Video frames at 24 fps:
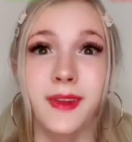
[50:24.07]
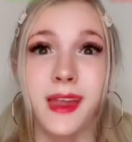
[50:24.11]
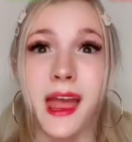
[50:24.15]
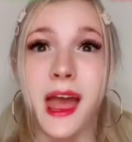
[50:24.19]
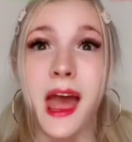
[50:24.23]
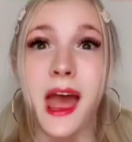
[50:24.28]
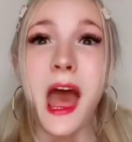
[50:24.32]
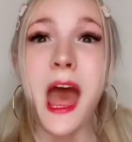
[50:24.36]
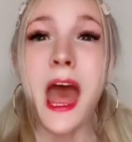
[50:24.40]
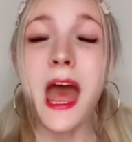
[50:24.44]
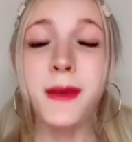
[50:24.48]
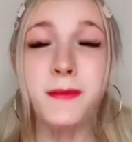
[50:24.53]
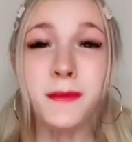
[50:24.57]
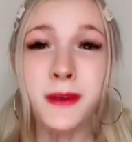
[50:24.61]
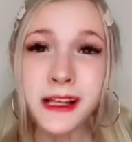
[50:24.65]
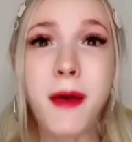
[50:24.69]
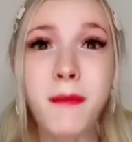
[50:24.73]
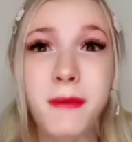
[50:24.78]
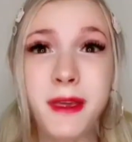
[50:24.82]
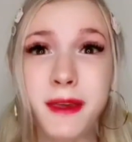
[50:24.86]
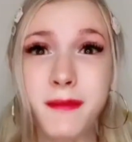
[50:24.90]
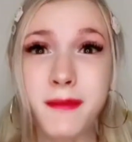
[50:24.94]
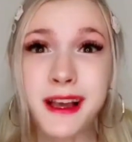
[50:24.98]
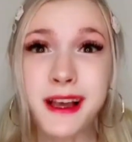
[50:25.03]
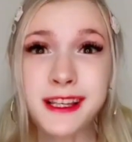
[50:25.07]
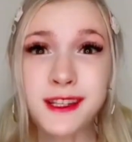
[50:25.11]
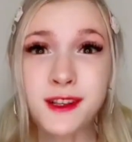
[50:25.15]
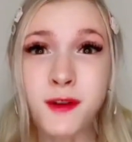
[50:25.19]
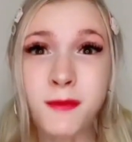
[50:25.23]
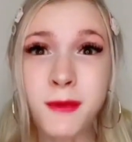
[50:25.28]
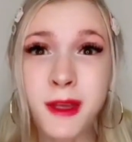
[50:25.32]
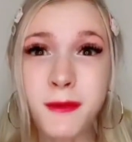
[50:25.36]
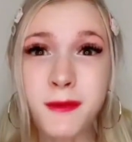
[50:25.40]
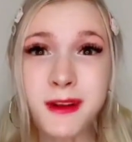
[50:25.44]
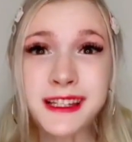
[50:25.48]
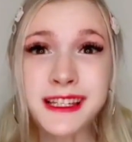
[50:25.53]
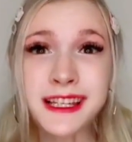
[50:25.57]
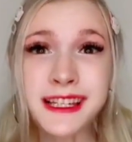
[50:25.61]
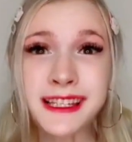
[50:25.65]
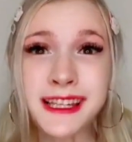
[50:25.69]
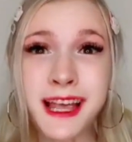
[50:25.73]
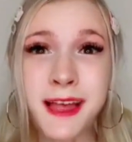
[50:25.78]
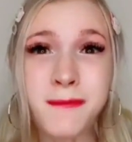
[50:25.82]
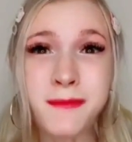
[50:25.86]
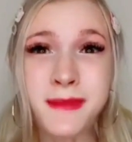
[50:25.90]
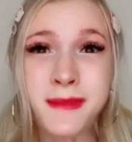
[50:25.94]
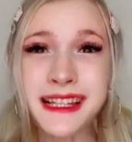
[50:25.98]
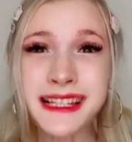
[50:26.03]
I'm gonna need my soulmate wants to send me
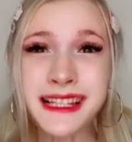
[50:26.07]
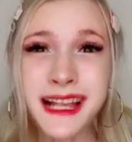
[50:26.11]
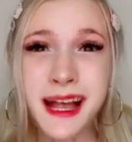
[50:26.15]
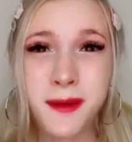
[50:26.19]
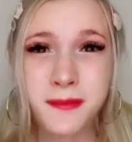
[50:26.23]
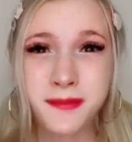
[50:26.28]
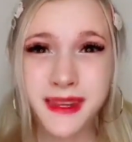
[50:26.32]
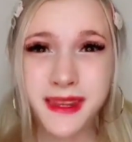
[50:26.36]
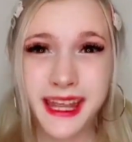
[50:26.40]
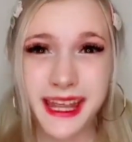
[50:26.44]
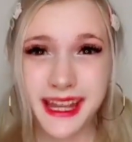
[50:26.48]
something.